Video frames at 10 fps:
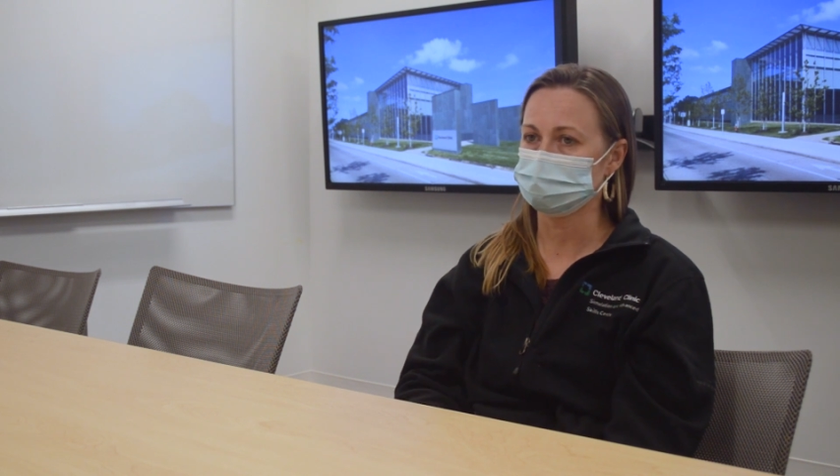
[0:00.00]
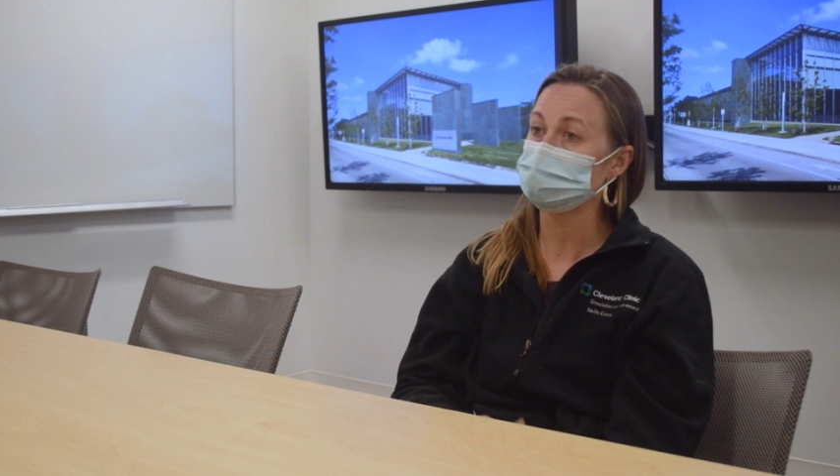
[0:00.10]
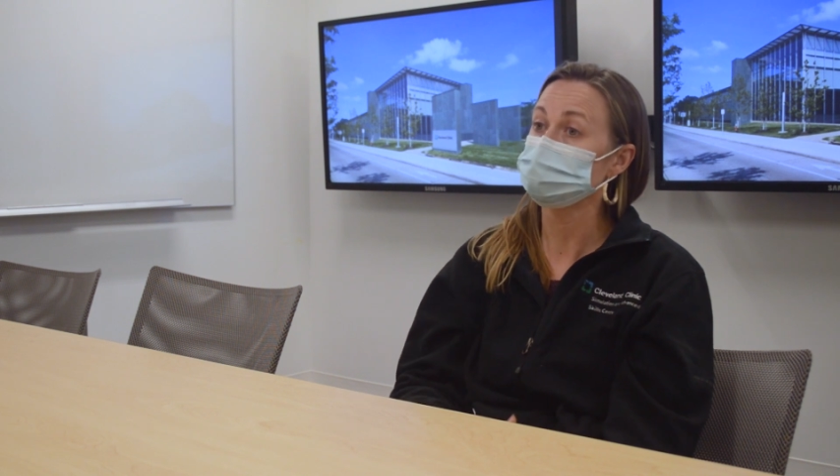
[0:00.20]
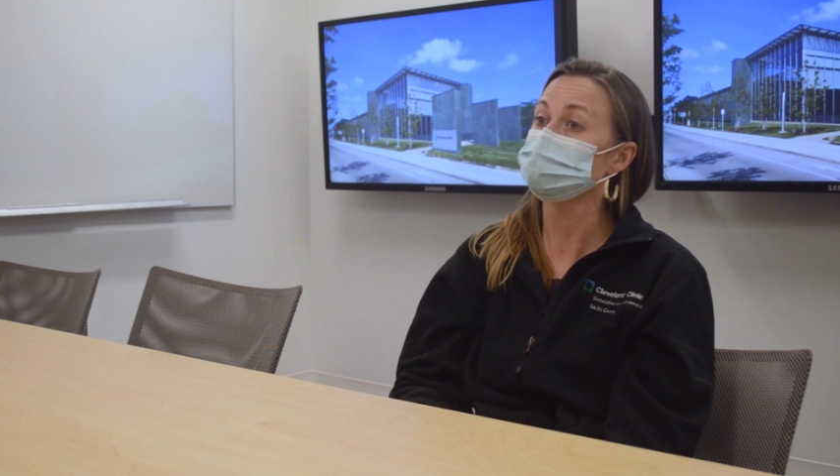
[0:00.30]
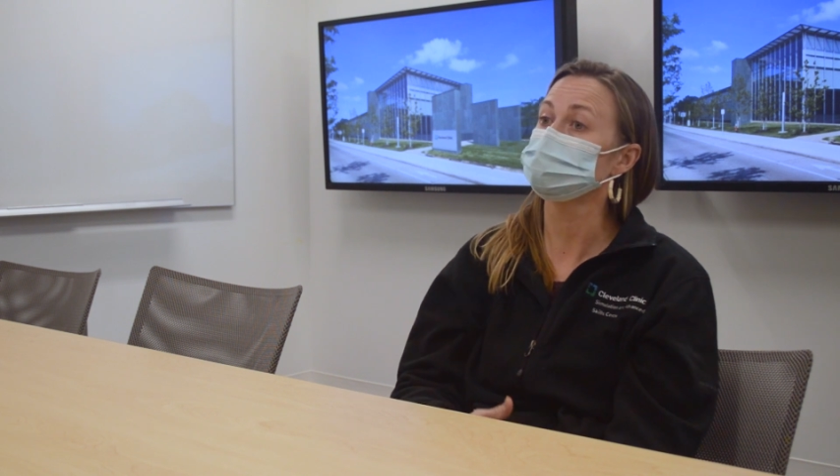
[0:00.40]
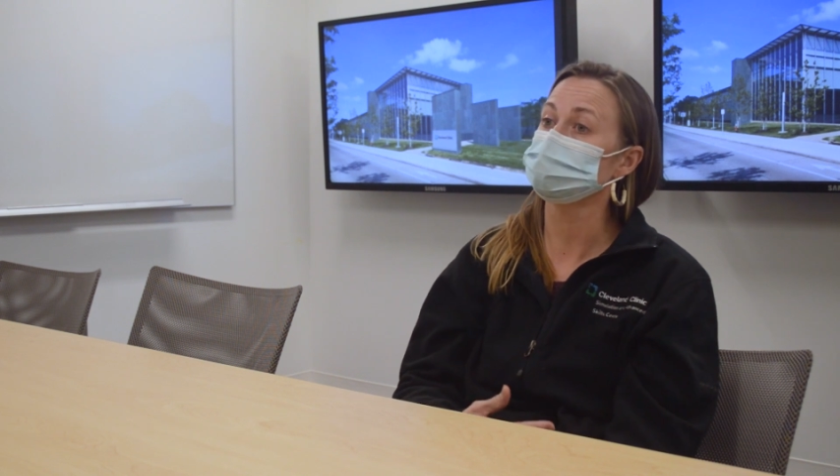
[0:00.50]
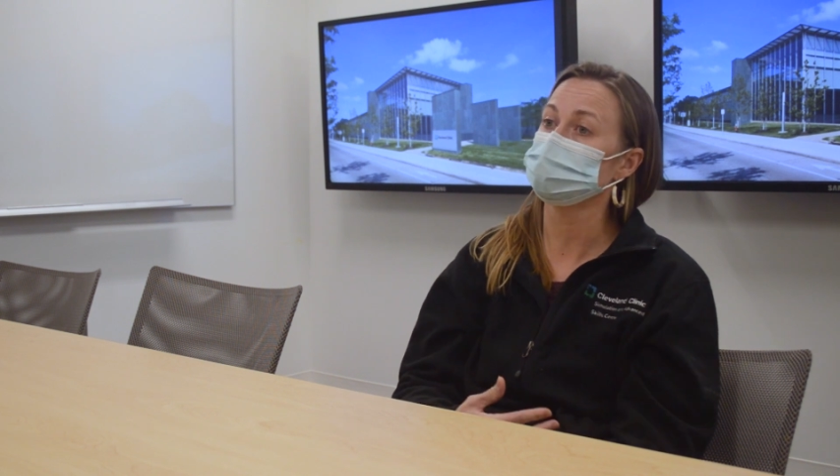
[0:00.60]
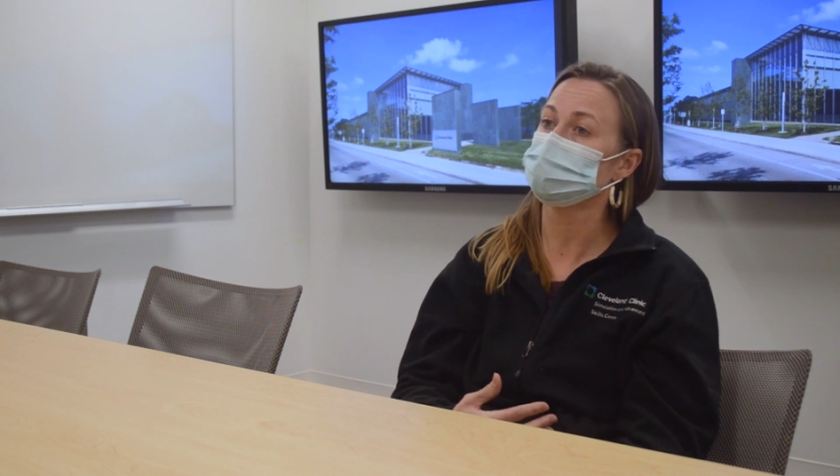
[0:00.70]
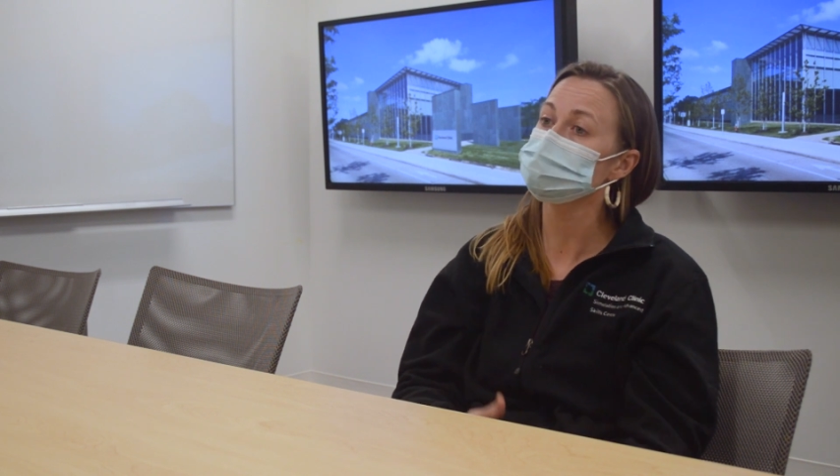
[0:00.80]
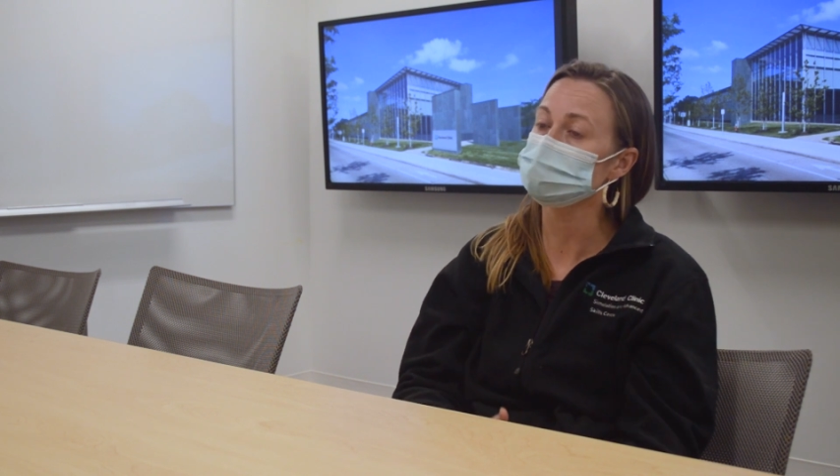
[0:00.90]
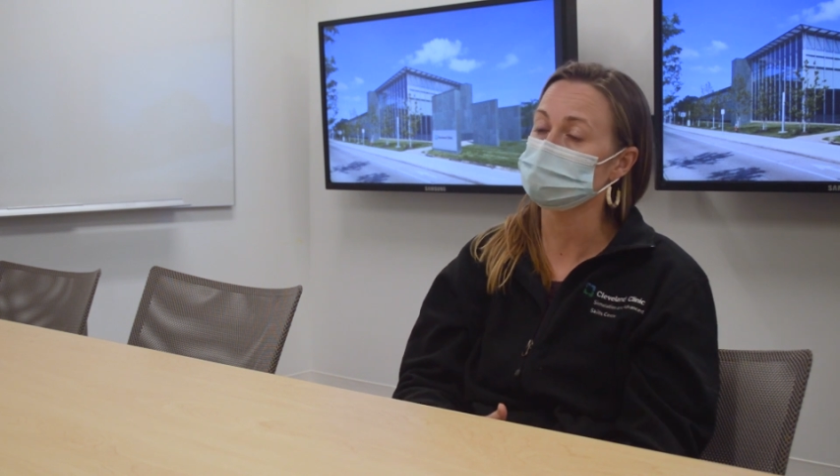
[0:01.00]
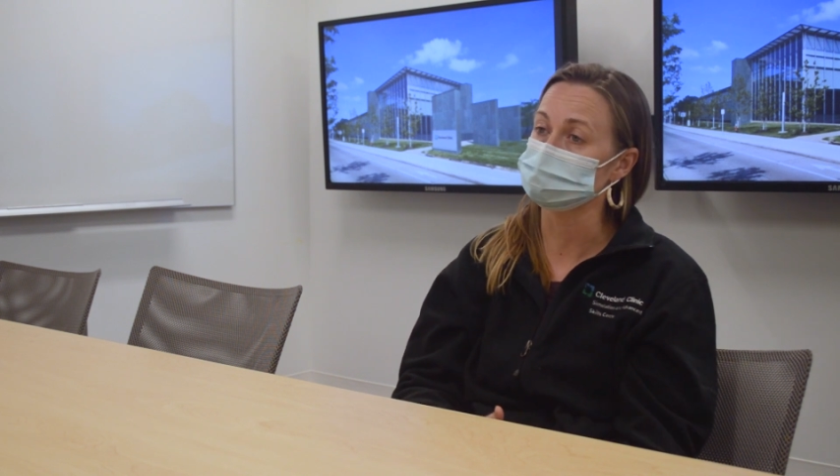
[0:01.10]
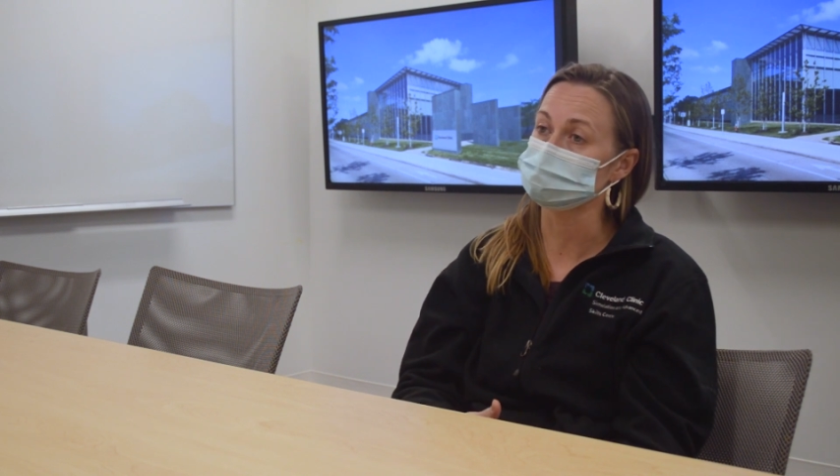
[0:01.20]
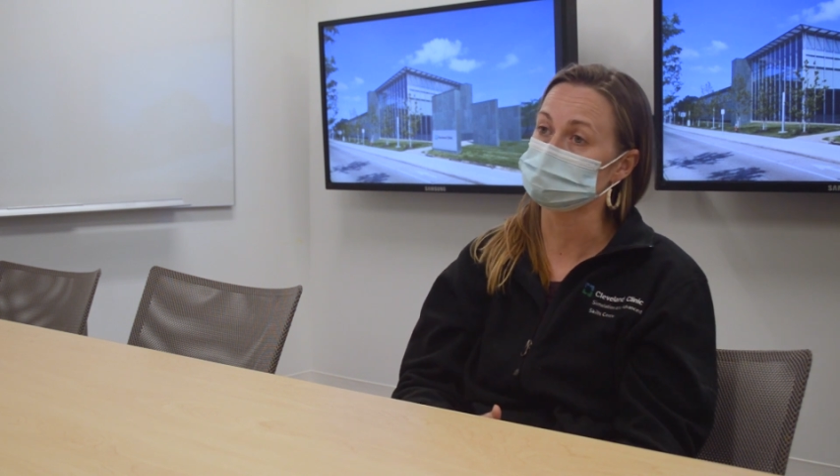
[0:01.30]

enable the educators